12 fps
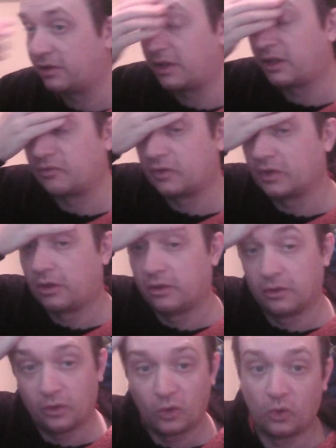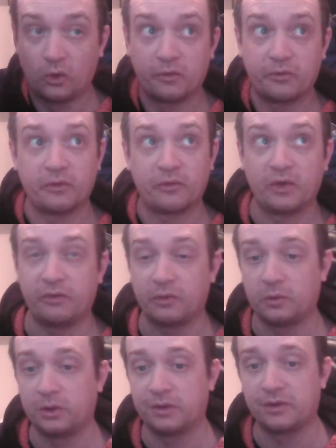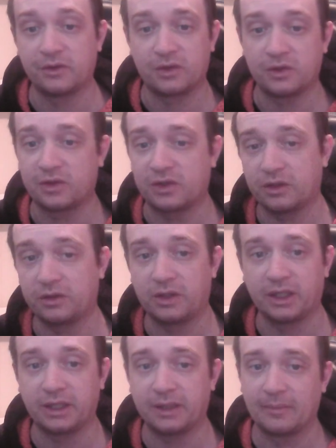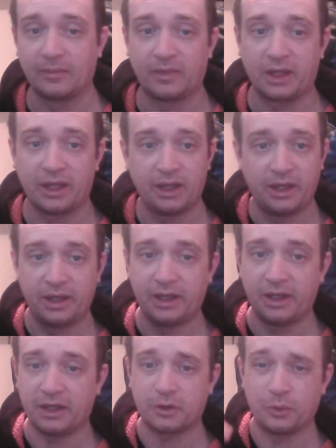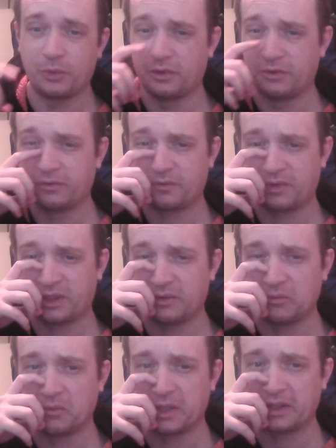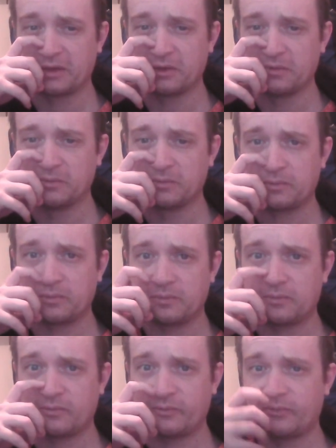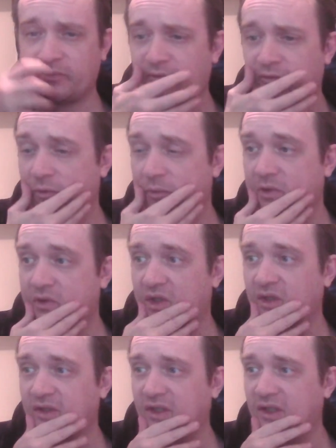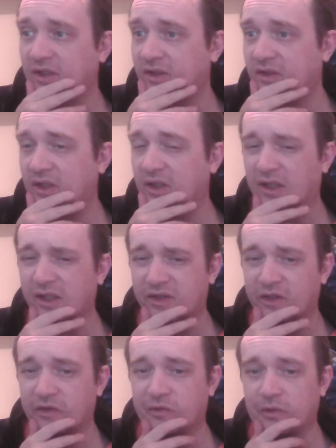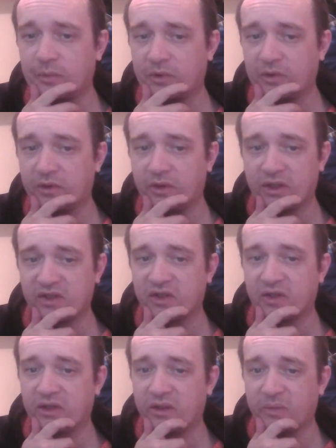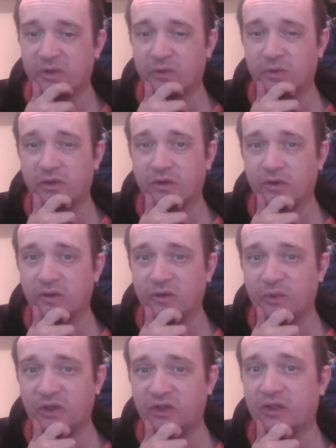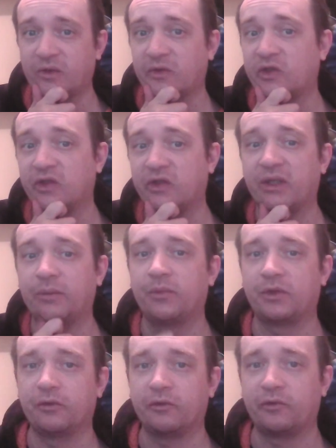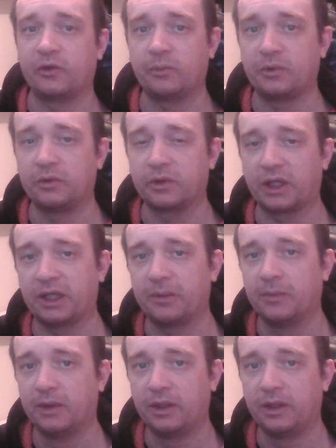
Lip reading: I've got all of the FIFA ones. There's still like a couple of like random football titles. I think there's like This Is Football that I still need, which was Ubisoft's attempt at football game.